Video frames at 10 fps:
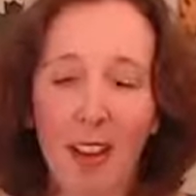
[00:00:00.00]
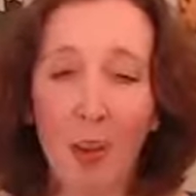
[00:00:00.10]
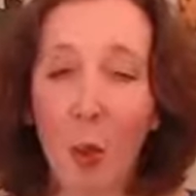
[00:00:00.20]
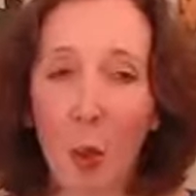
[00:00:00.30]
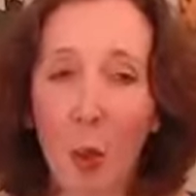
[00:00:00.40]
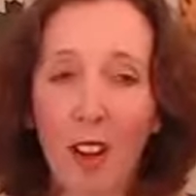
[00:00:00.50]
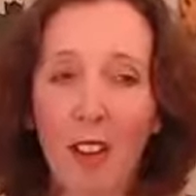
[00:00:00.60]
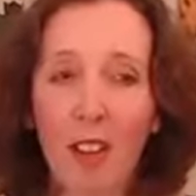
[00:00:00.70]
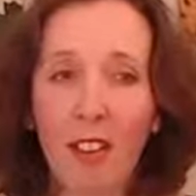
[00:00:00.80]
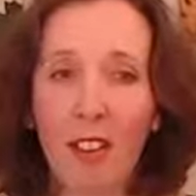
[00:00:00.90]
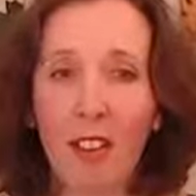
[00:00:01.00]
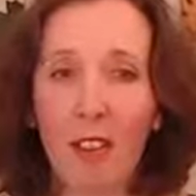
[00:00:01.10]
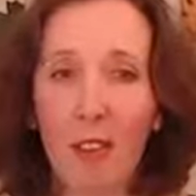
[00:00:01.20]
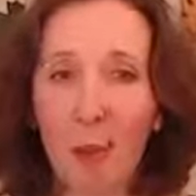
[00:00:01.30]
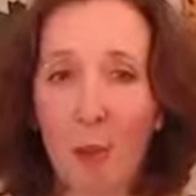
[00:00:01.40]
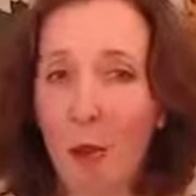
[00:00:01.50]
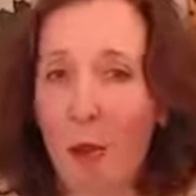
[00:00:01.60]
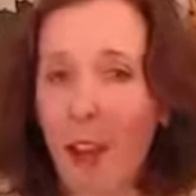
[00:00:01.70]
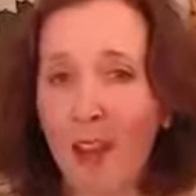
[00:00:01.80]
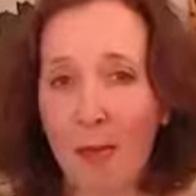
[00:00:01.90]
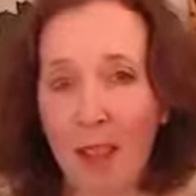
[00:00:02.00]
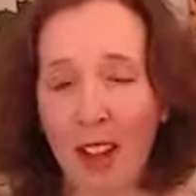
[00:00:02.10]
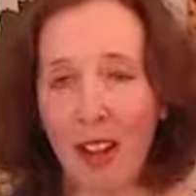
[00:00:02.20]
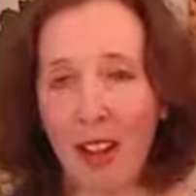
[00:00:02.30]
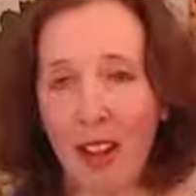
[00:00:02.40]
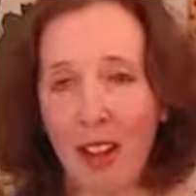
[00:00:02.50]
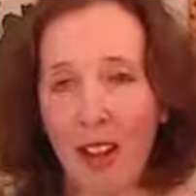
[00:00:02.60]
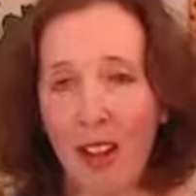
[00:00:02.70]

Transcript: talks from great speakers,